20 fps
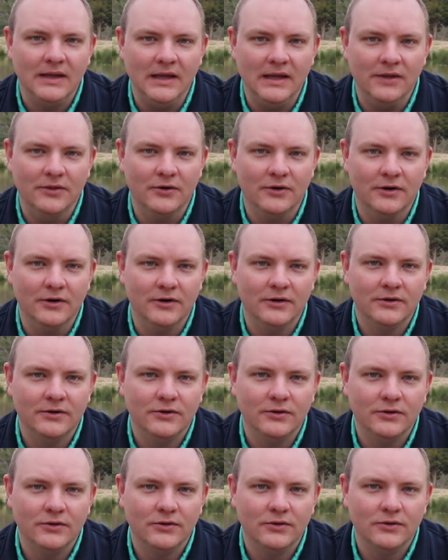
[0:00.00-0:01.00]
Either
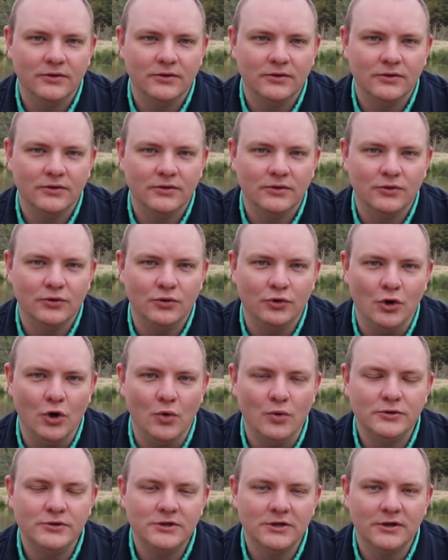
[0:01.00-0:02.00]

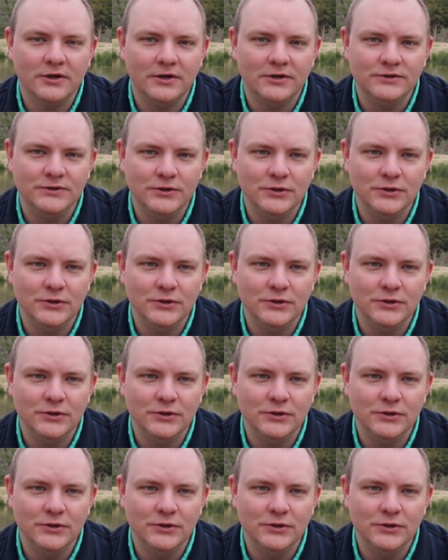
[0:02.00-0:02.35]
know what you're going to